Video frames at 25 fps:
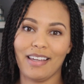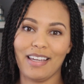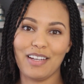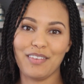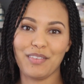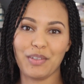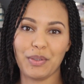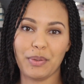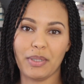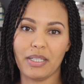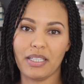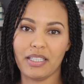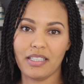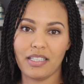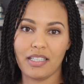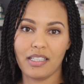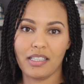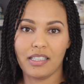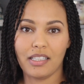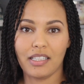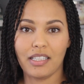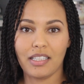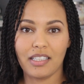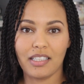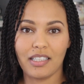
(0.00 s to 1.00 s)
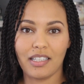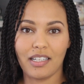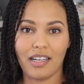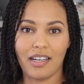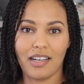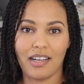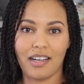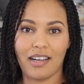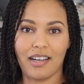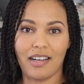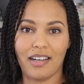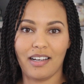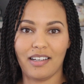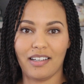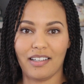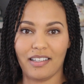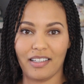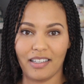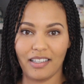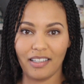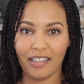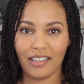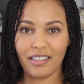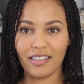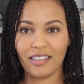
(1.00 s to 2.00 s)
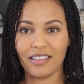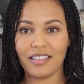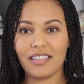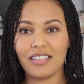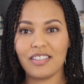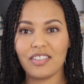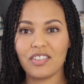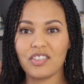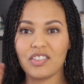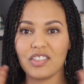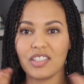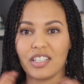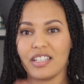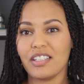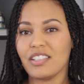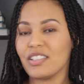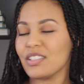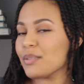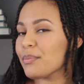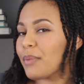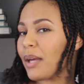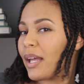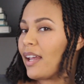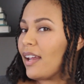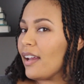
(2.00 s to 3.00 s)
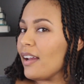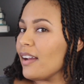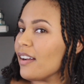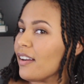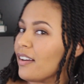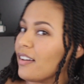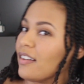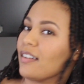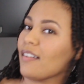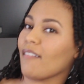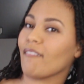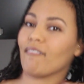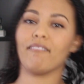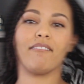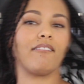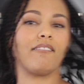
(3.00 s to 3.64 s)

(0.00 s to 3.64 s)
Hey everyone, I changed my hair.